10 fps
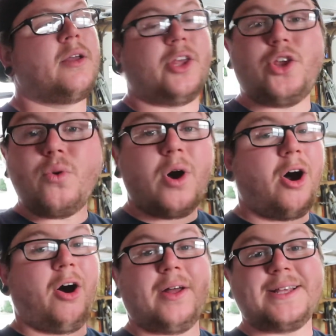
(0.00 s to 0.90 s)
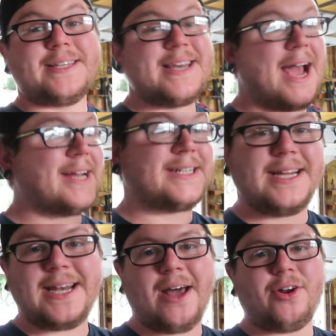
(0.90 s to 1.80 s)
U-Haul is
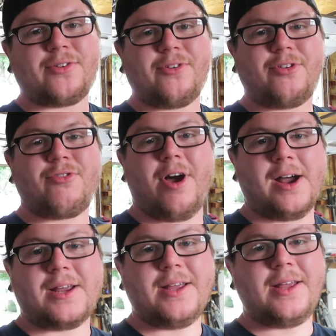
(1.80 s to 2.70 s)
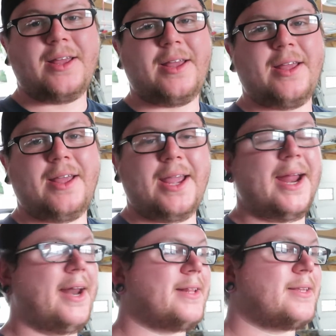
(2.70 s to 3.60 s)
$19 for a truck.
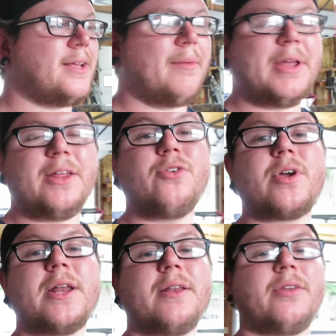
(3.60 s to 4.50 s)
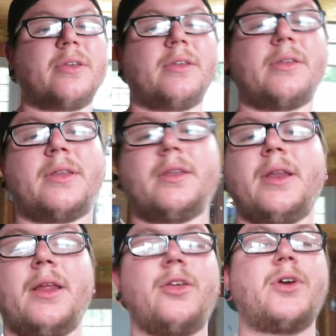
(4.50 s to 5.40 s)
And you
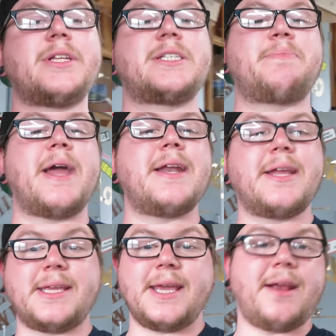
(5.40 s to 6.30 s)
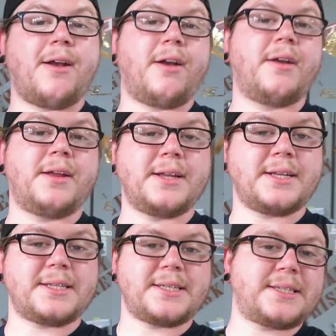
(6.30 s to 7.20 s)
could spend a year
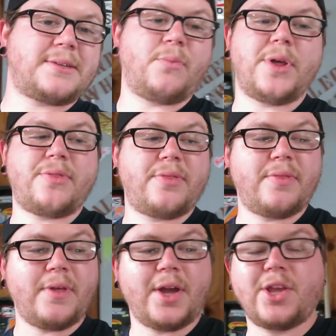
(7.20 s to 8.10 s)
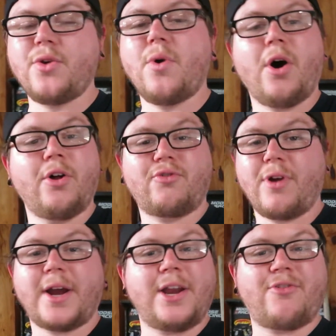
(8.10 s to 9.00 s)
with a U-Haul
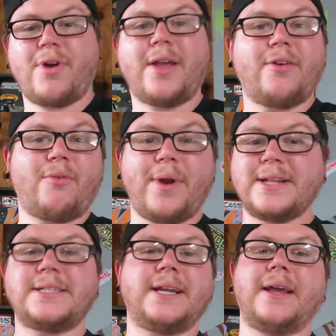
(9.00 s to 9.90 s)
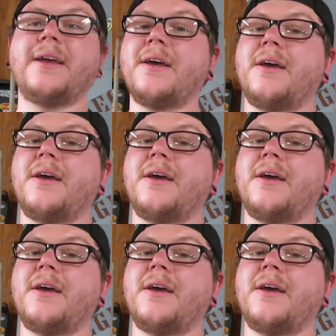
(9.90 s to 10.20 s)
truck and trailer renting it.